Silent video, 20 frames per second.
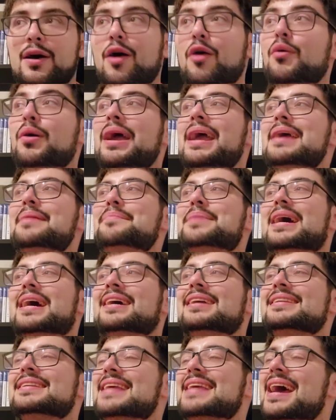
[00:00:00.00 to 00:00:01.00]
Oh hey
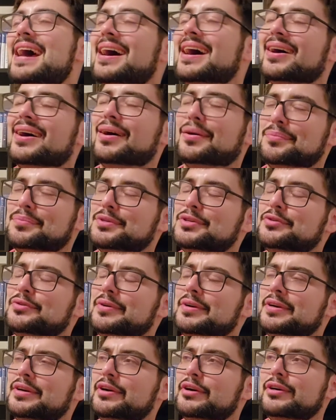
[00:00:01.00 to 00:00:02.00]
man, yeah, I'm
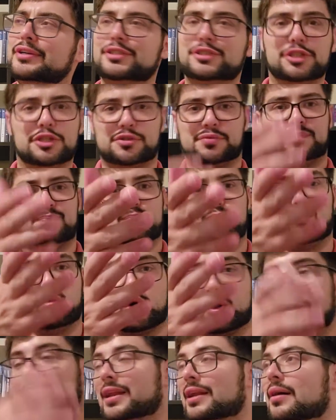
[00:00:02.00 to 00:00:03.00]
doing good, just
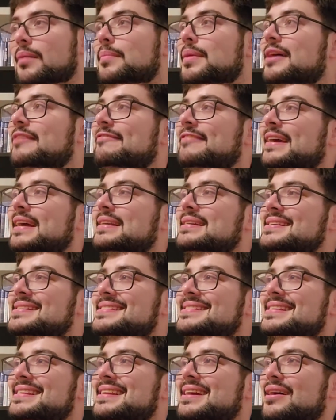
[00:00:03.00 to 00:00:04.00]
working on my
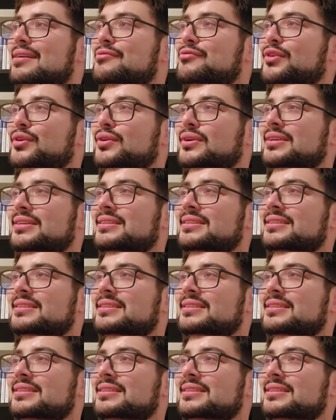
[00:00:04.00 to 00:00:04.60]
fantasy novel.